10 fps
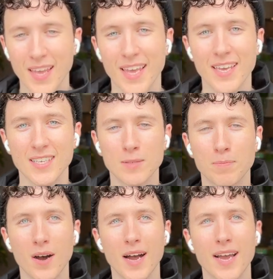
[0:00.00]
is
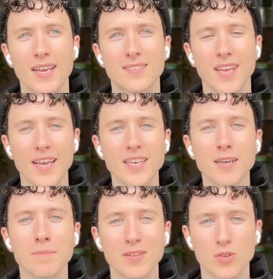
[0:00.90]
by taking a
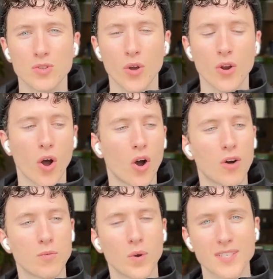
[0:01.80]
mental note
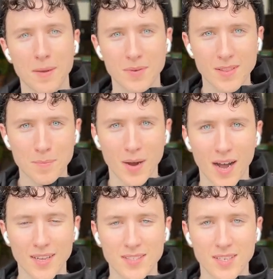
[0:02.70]
of what's happened in the
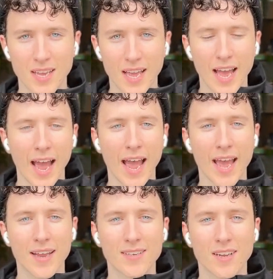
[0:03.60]
past
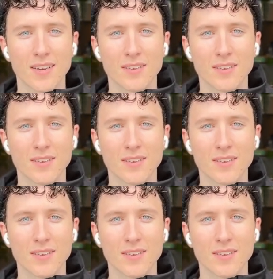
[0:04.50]
and